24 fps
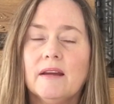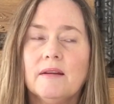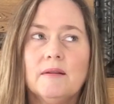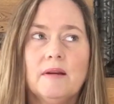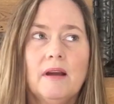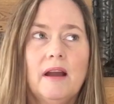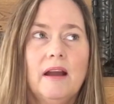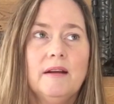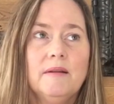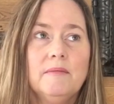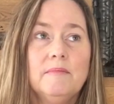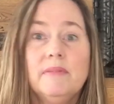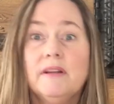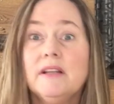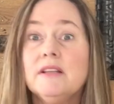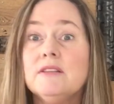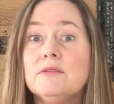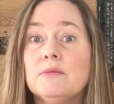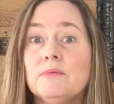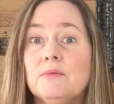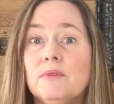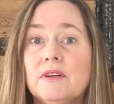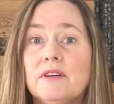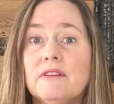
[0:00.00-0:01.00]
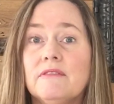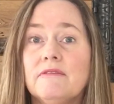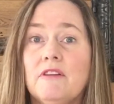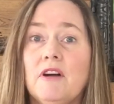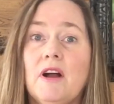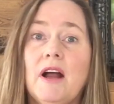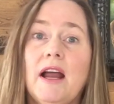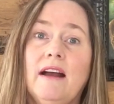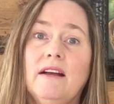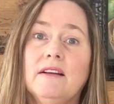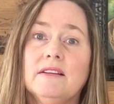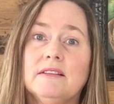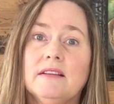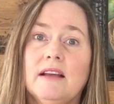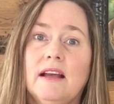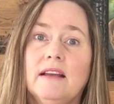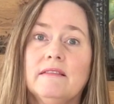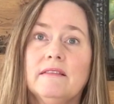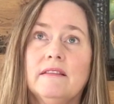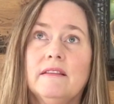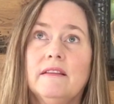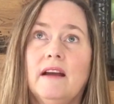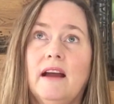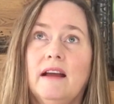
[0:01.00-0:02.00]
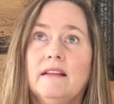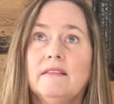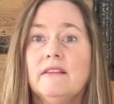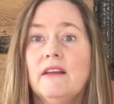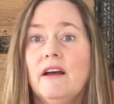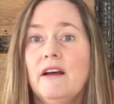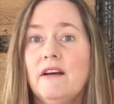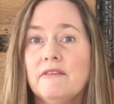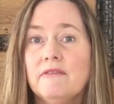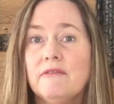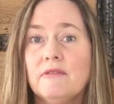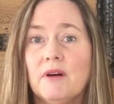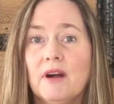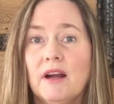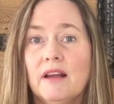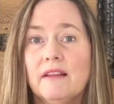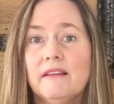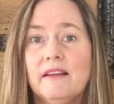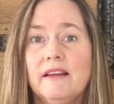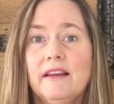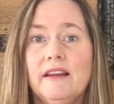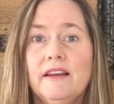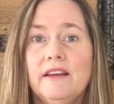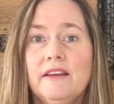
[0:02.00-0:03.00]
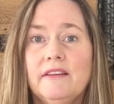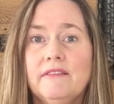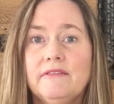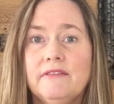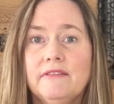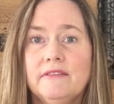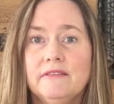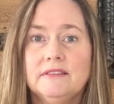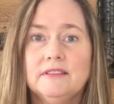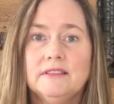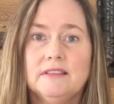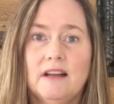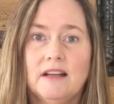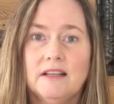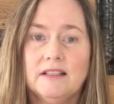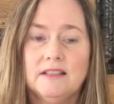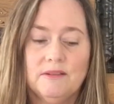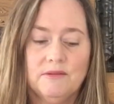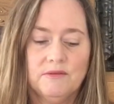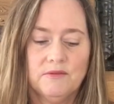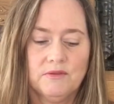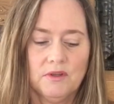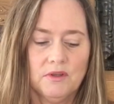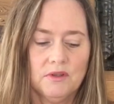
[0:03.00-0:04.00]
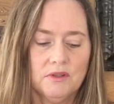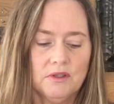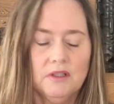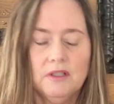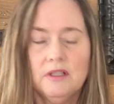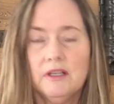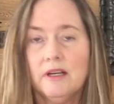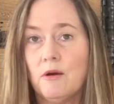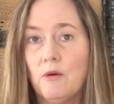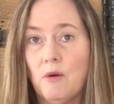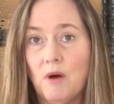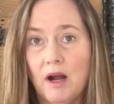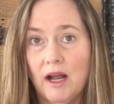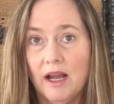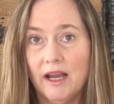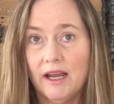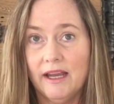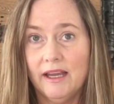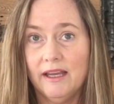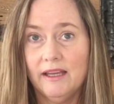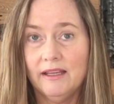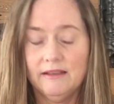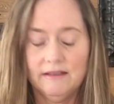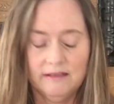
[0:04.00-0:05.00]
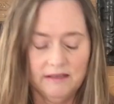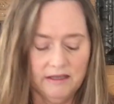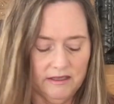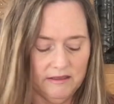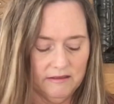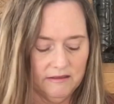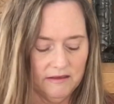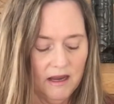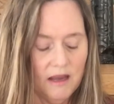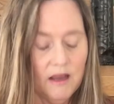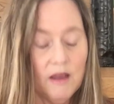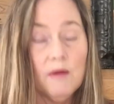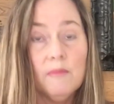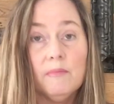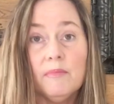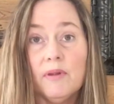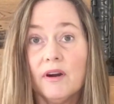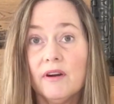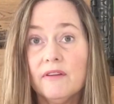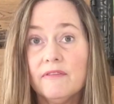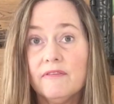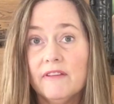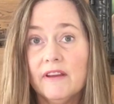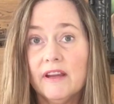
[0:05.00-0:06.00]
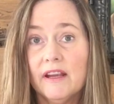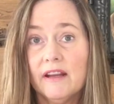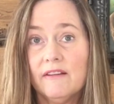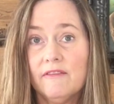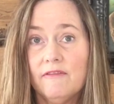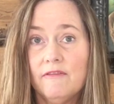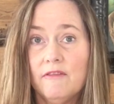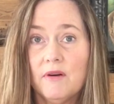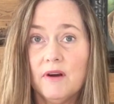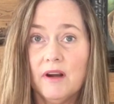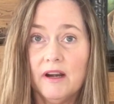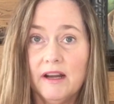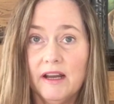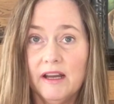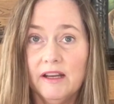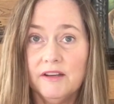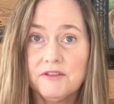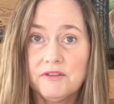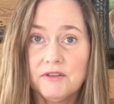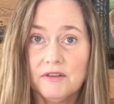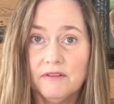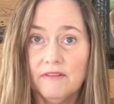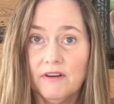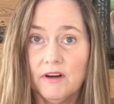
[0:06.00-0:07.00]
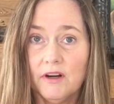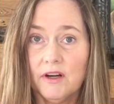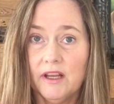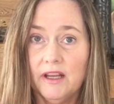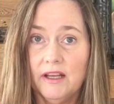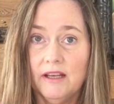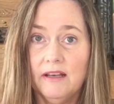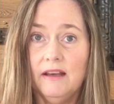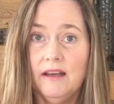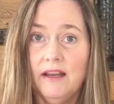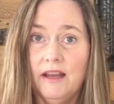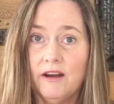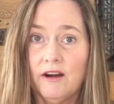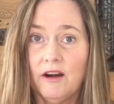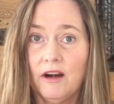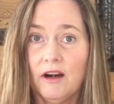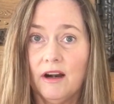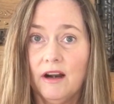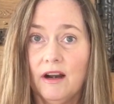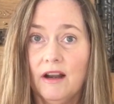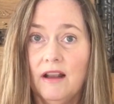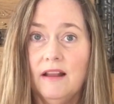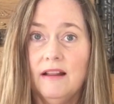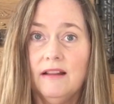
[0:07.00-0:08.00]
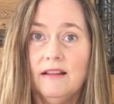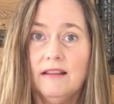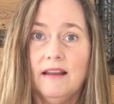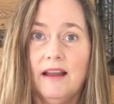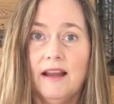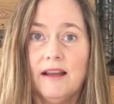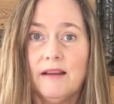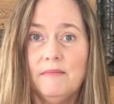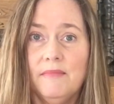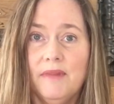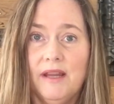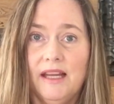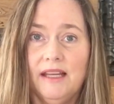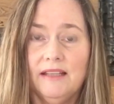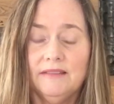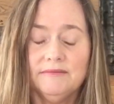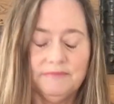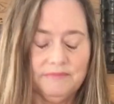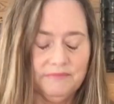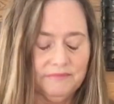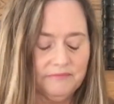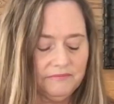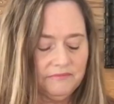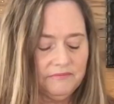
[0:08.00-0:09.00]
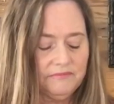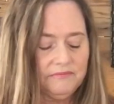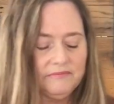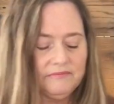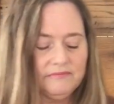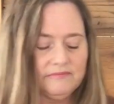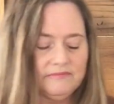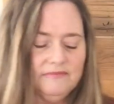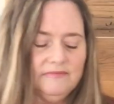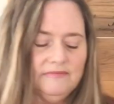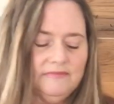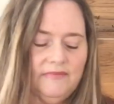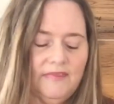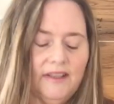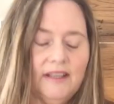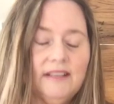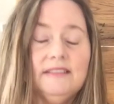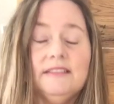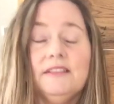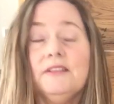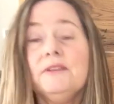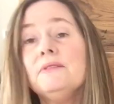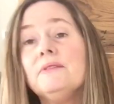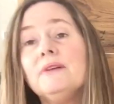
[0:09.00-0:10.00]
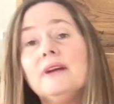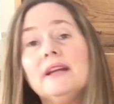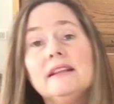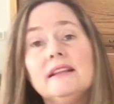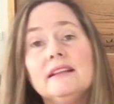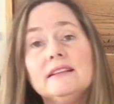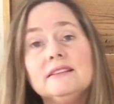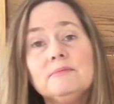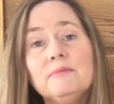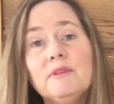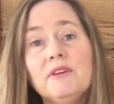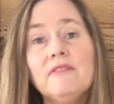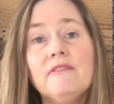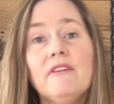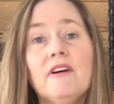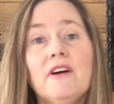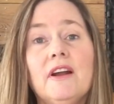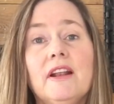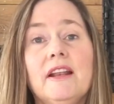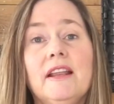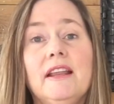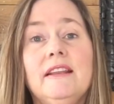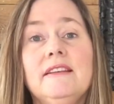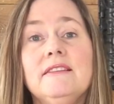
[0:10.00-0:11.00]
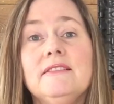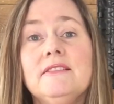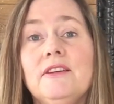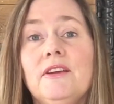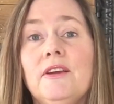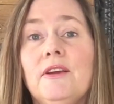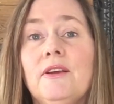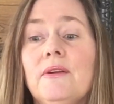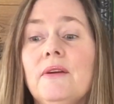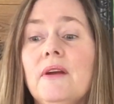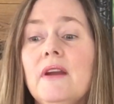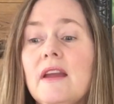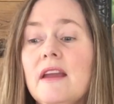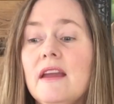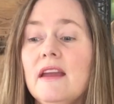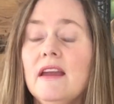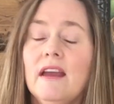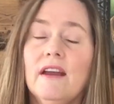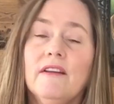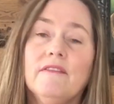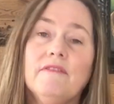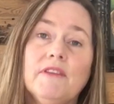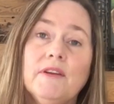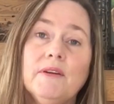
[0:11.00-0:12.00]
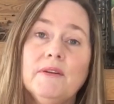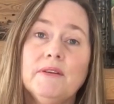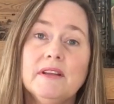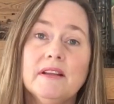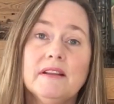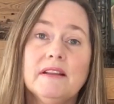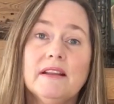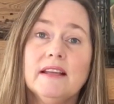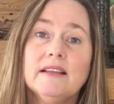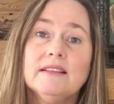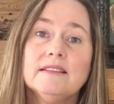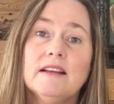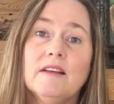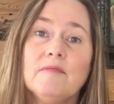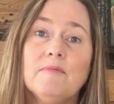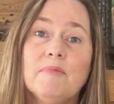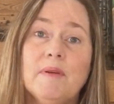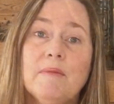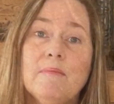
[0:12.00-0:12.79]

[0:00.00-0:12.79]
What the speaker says: but it's a wonderful house. I love where I live. It's nice and rural and quiet and perfect for an introverted knitter like me. So anyway, let's move on into a few of the things I've been